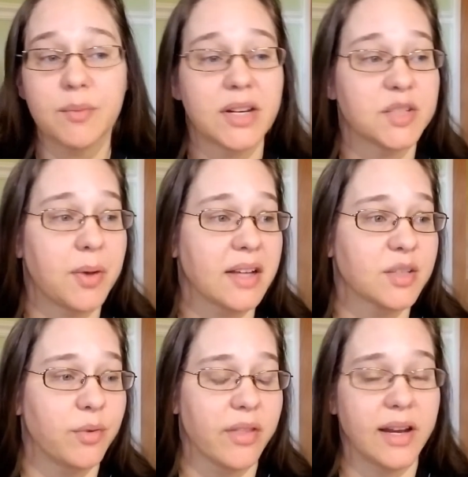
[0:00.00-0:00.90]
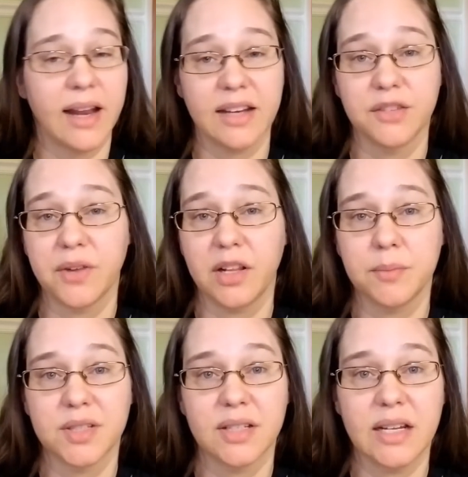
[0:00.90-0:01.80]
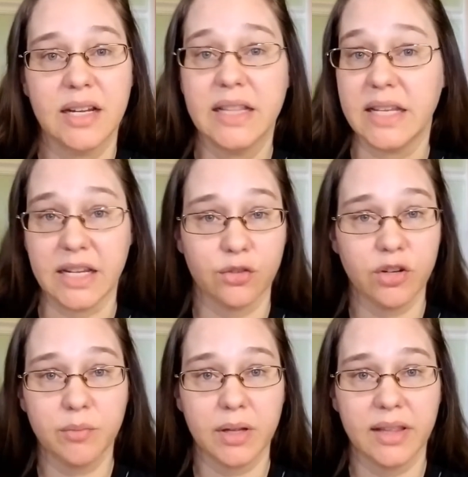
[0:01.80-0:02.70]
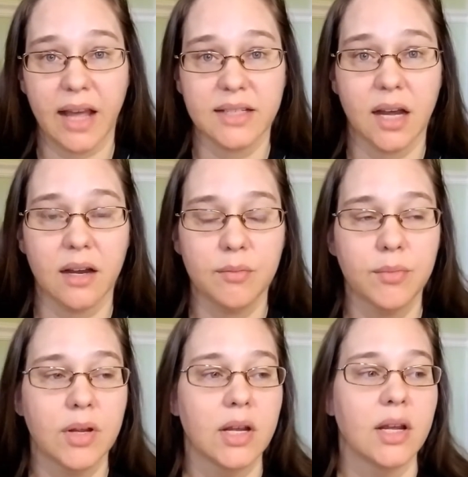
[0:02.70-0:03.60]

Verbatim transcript: but it's possible that it had developed in the interim in that time.